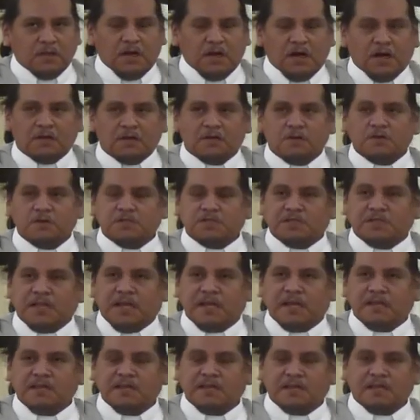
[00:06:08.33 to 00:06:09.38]

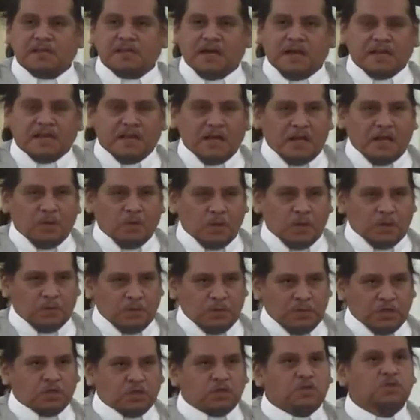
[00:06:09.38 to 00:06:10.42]
understanding that what
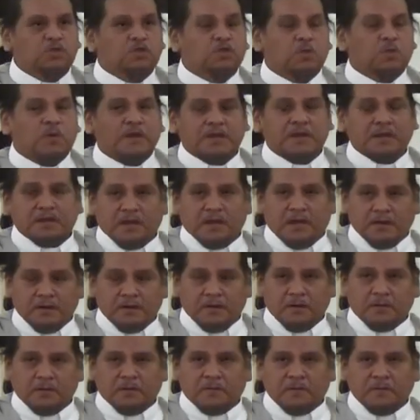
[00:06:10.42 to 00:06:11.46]
we do to one
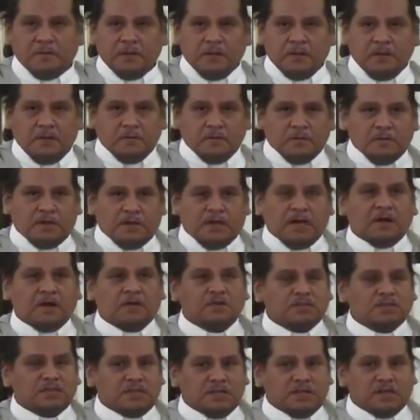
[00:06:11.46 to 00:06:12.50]
another
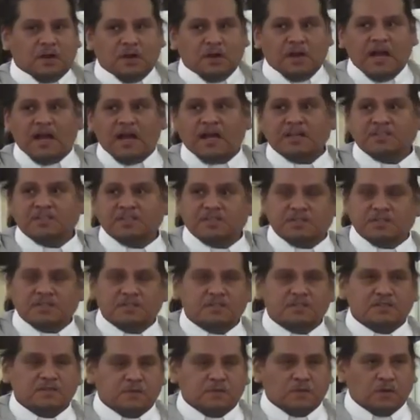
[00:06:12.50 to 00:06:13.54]
redounds in our
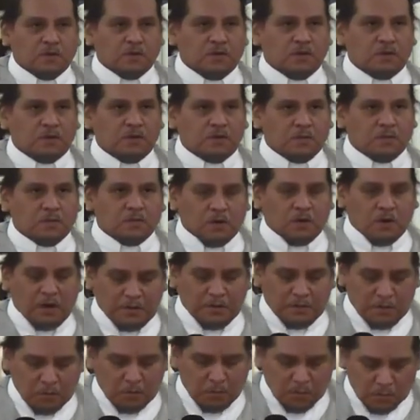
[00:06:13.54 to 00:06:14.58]
actions for the
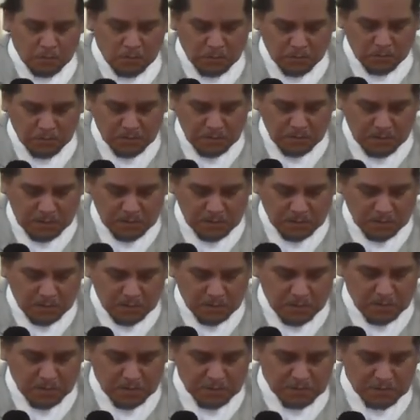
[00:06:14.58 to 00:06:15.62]
broader world at
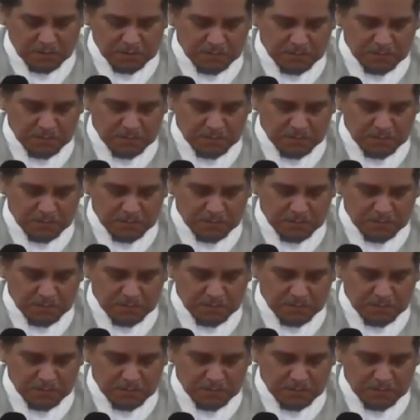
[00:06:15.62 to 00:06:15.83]
large.